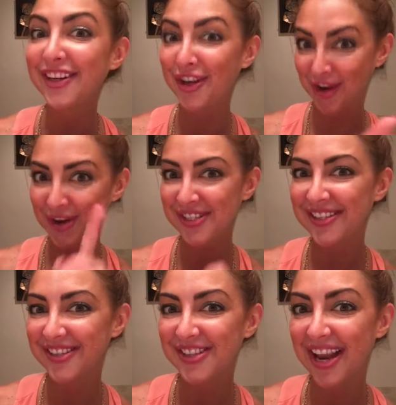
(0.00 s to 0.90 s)
You're
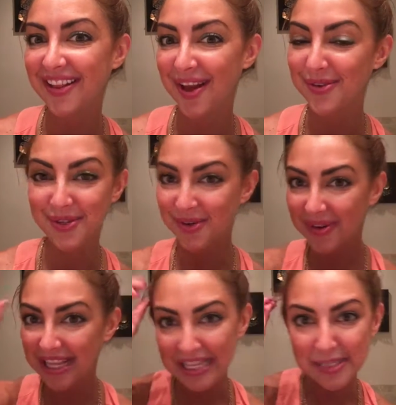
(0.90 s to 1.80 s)
still J-Lo, so
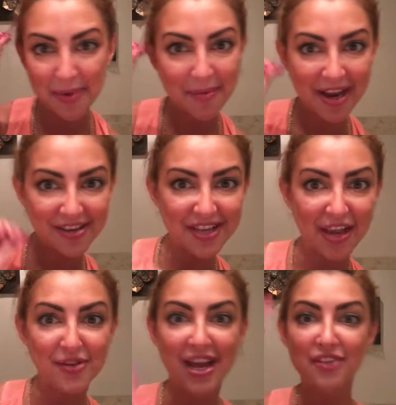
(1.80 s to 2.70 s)
don't let these baby hairs
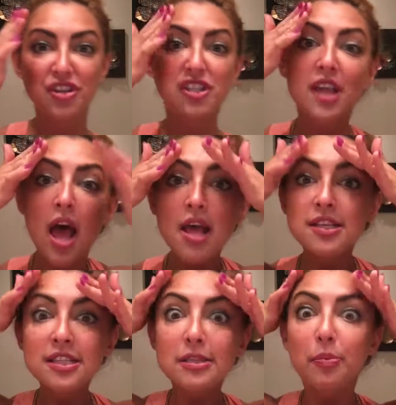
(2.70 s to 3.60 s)
get you down. Just
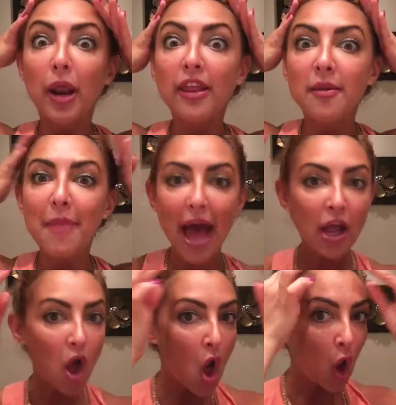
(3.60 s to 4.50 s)
spray them
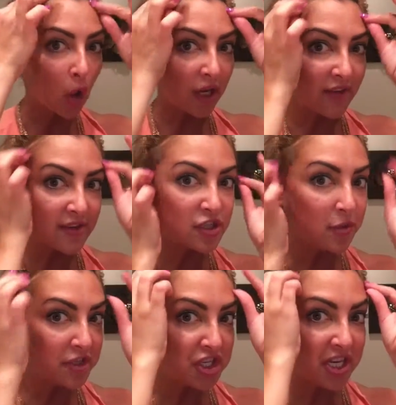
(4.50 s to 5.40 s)
back, or even do
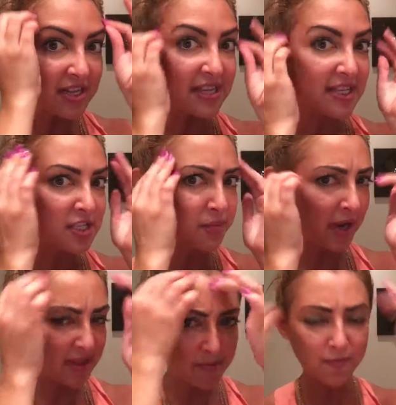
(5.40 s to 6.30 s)
what she does and
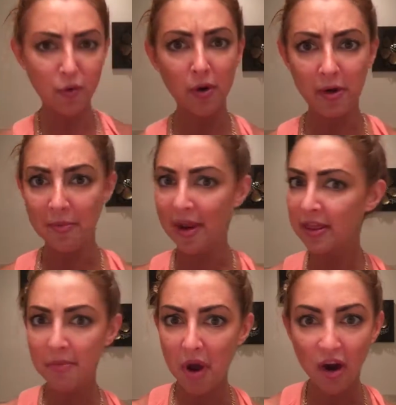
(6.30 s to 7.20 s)
spray them forward. Make
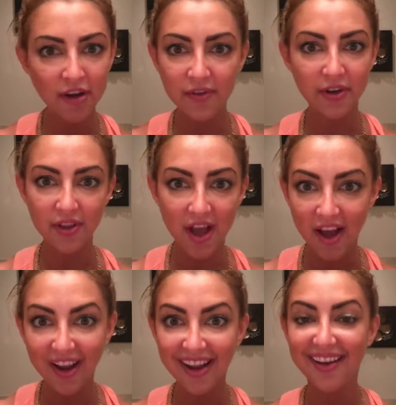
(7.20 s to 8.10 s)
them part of your look,
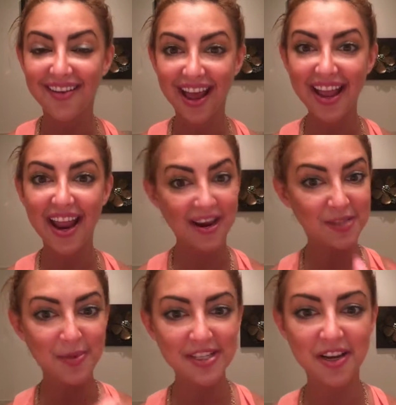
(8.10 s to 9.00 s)
okay?
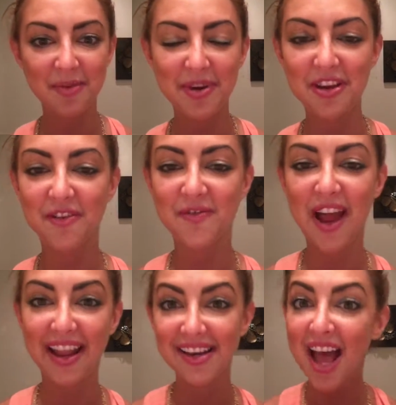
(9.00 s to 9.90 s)
Hairspray is gonna be your
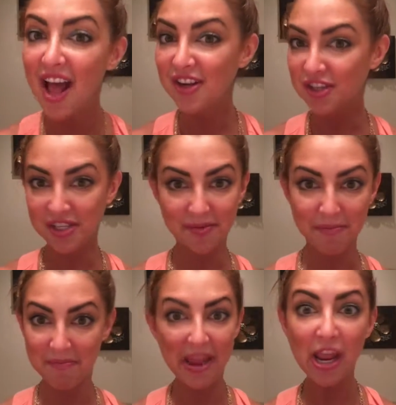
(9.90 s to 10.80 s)
friend. Just
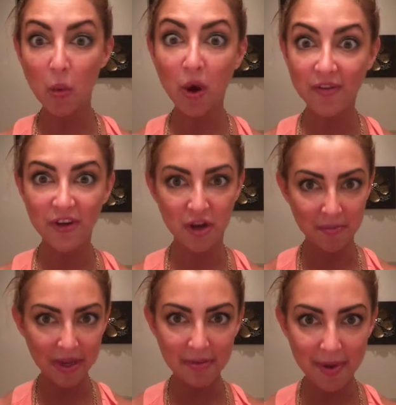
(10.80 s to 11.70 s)
make it work for you.
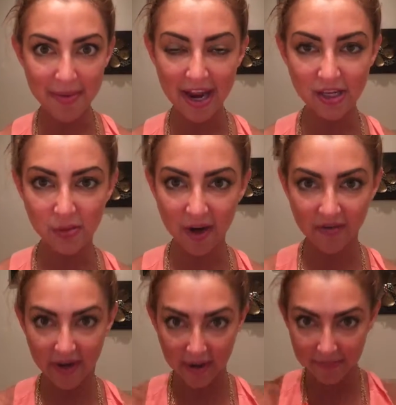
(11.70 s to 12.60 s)
Make baby hairs work
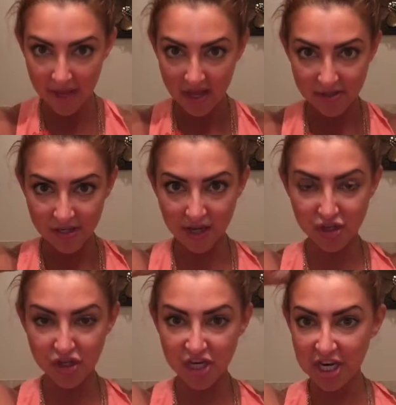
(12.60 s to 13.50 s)
for you. So you got
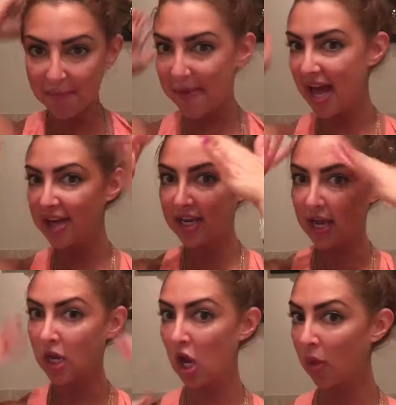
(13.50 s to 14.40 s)
your chic bun, you
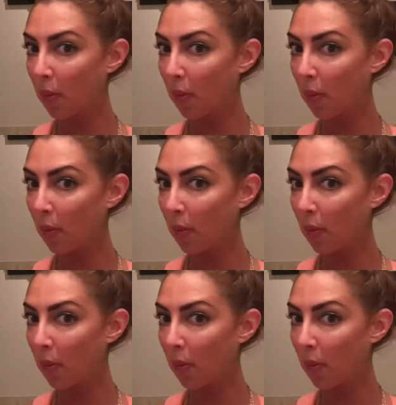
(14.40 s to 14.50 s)
got your,